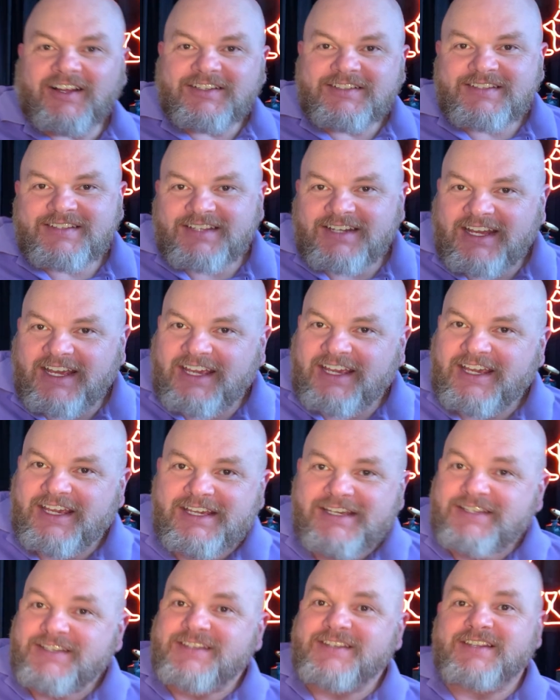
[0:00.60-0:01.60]

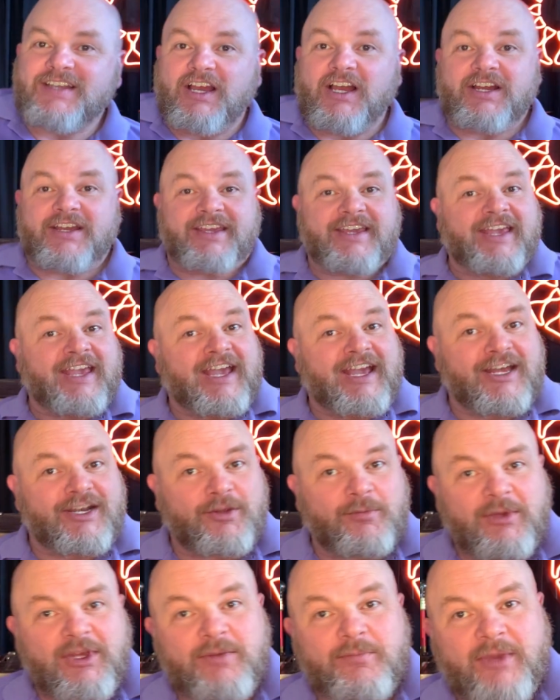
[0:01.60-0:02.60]
Today's
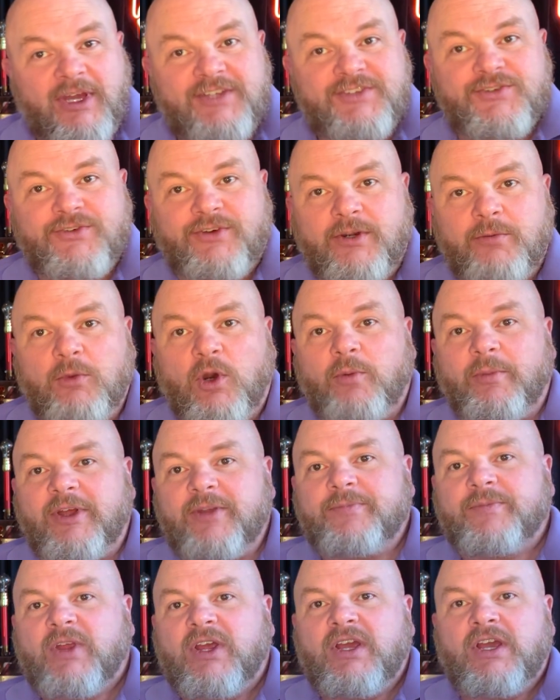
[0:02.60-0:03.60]
Academy Mentoring Moment.
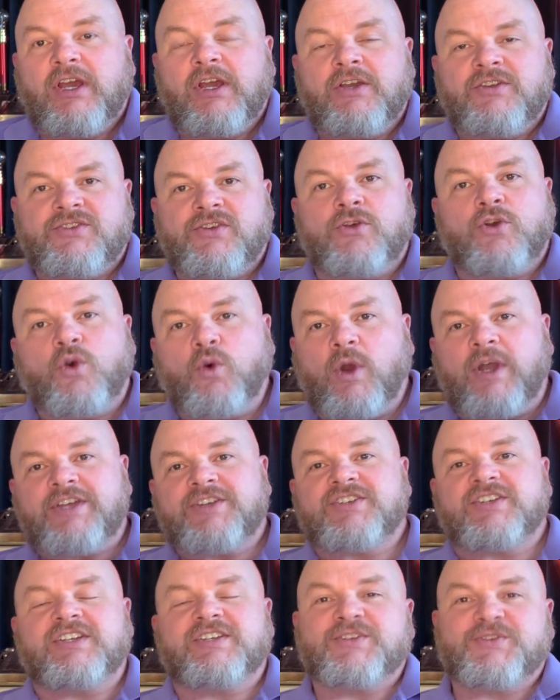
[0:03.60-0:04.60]
So the
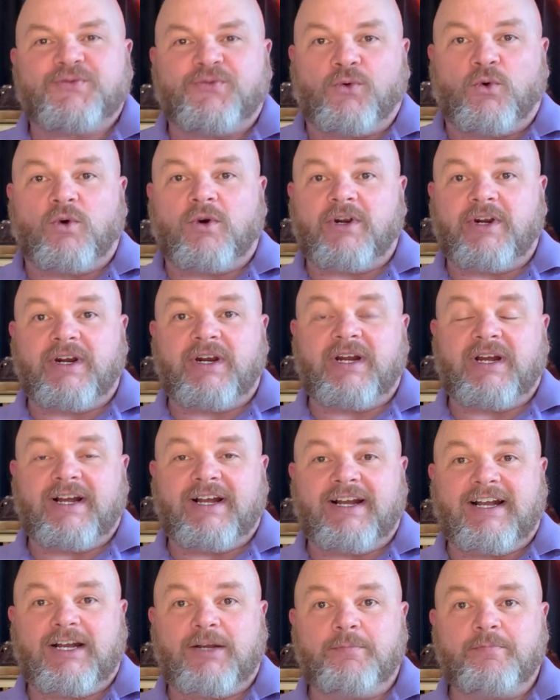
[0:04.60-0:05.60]
questions for
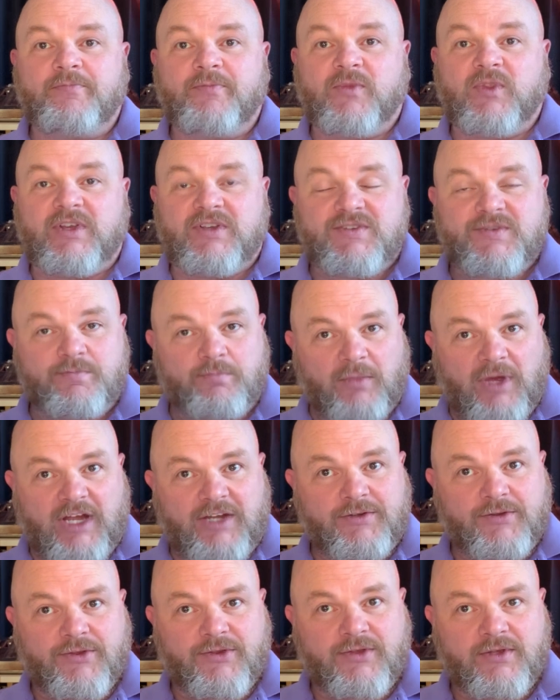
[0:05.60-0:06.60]
this
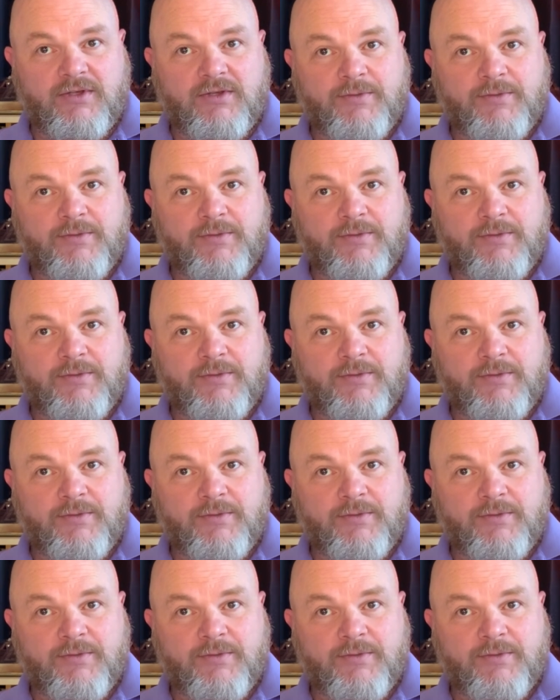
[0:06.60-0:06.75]
month